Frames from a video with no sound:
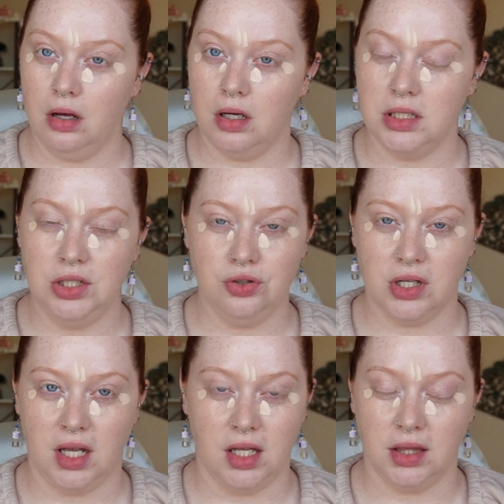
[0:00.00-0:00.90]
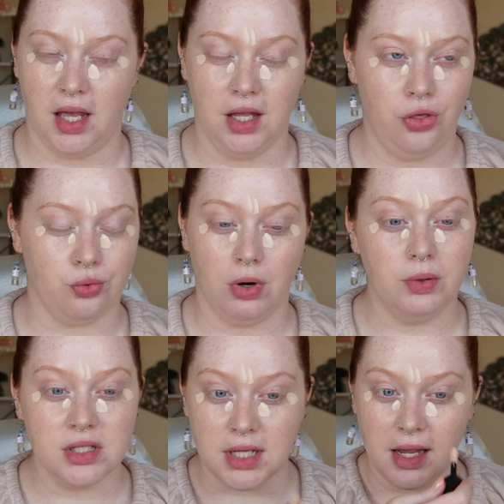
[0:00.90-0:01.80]
Anitra can like throw
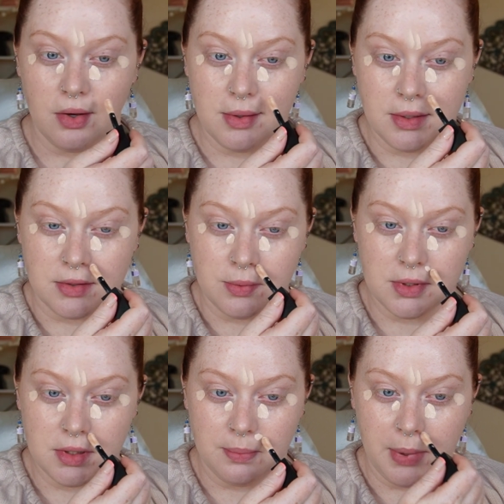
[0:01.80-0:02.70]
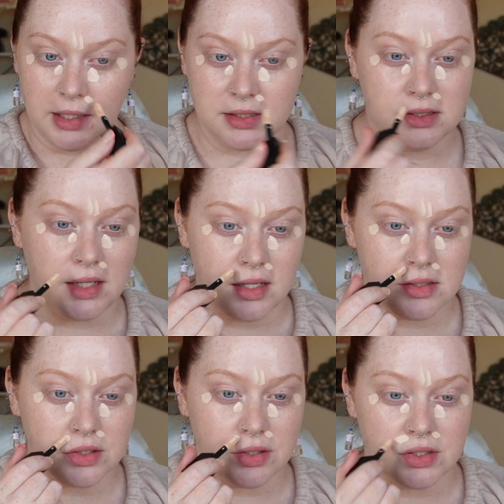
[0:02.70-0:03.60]
it down, is one of the best
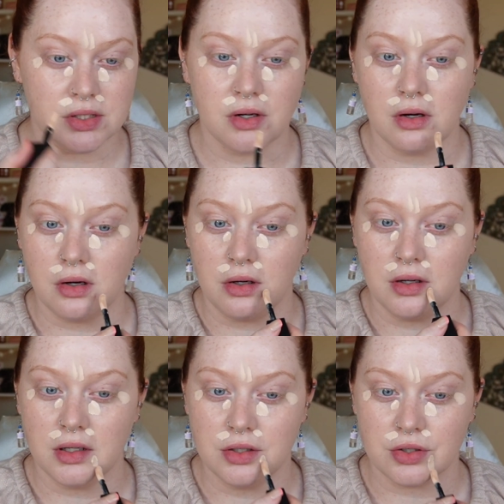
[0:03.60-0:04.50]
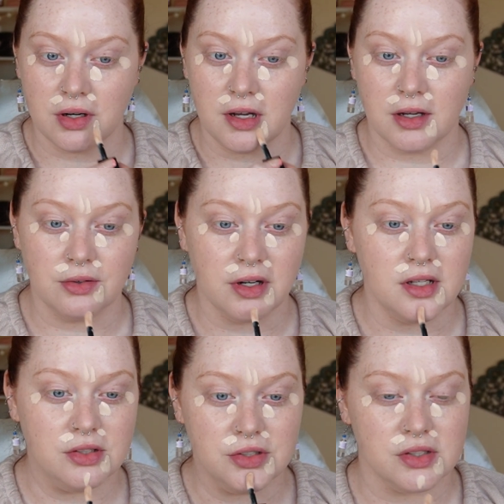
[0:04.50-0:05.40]
dancers on Drag
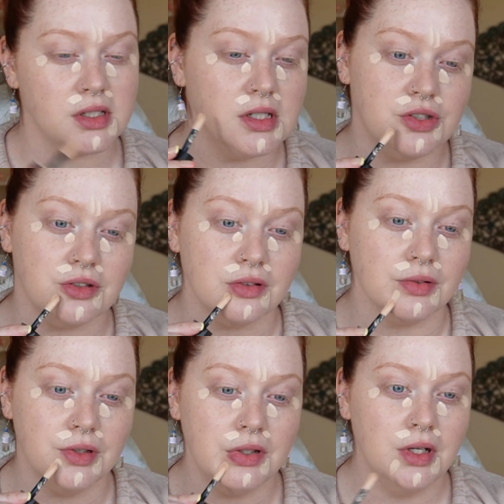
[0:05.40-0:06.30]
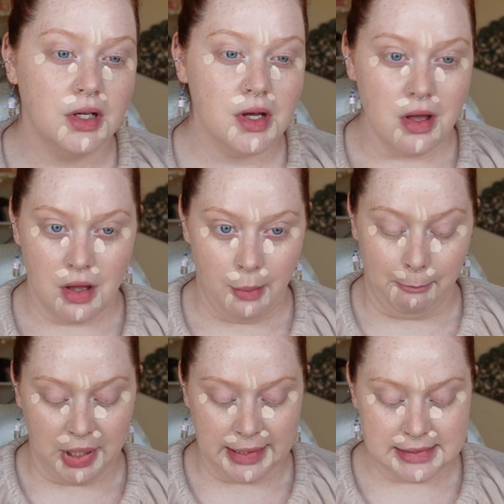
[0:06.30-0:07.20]
Race just in general,
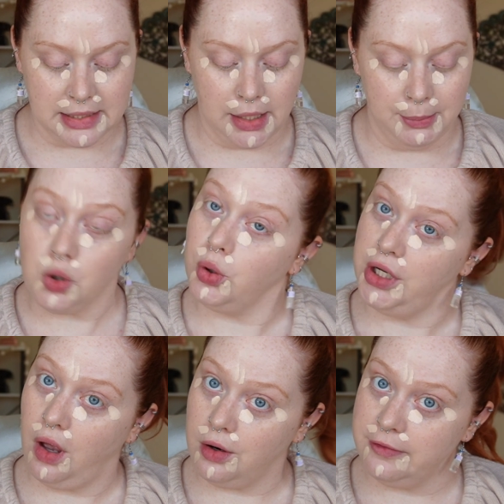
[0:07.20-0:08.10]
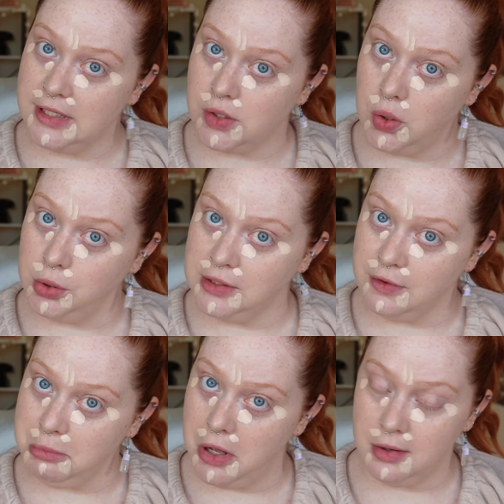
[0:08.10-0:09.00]
but choreography is a whole
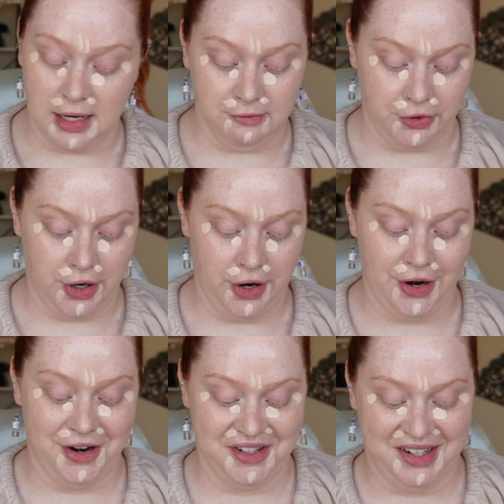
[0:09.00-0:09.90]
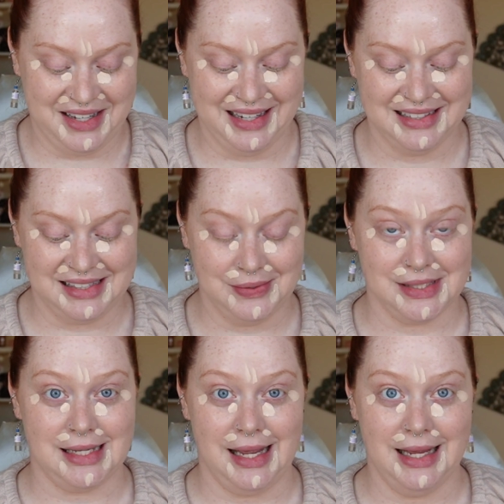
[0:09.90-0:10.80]
different ballgame for her because it
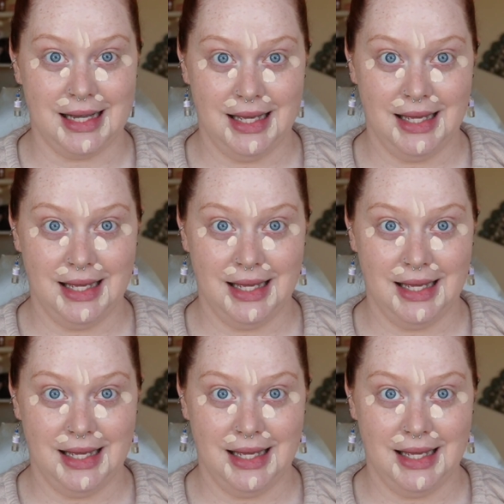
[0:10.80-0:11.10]
was like